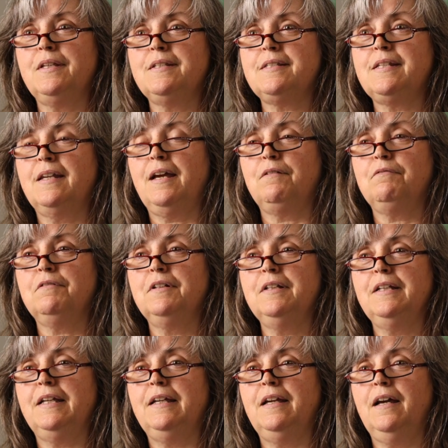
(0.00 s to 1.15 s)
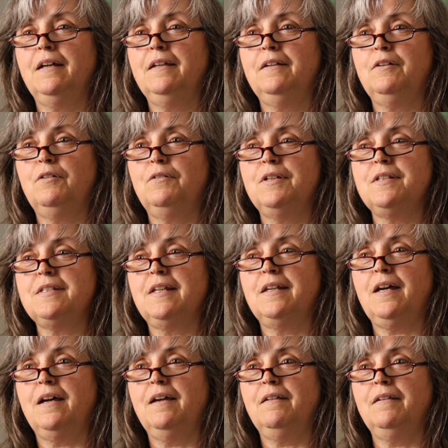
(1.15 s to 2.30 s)
he said,
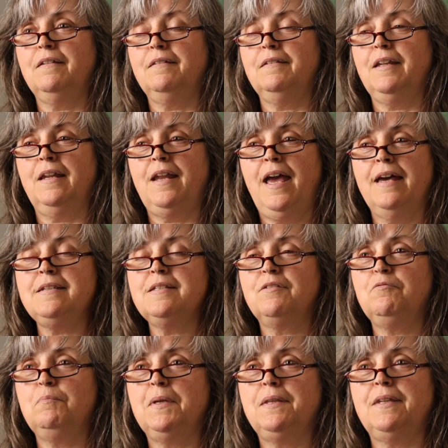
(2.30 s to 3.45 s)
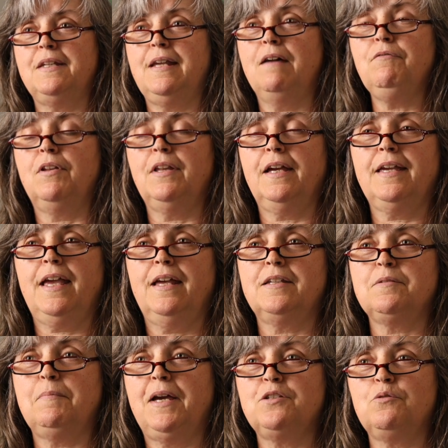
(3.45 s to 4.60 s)
it has to have been the devil. I
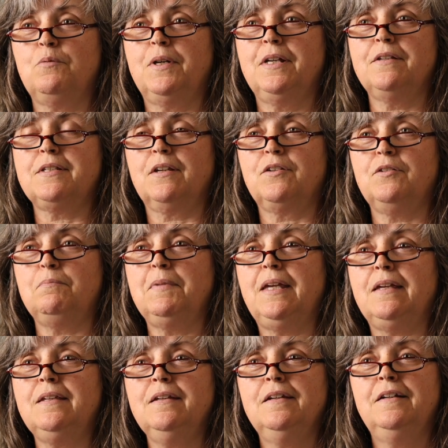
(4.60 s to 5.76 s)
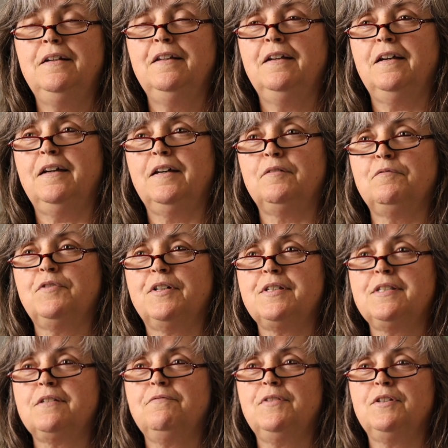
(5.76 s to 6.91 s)
can't imagine what else it could be, for
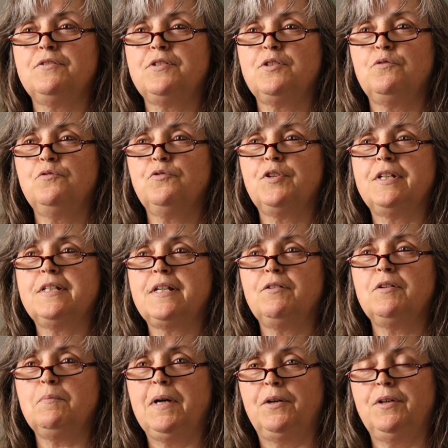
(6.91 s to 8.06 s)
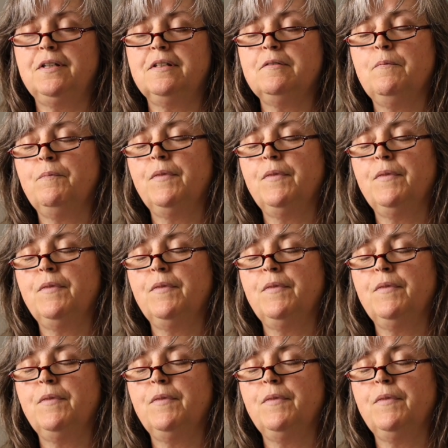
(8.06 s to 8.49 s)
us to feel so freaked out about it.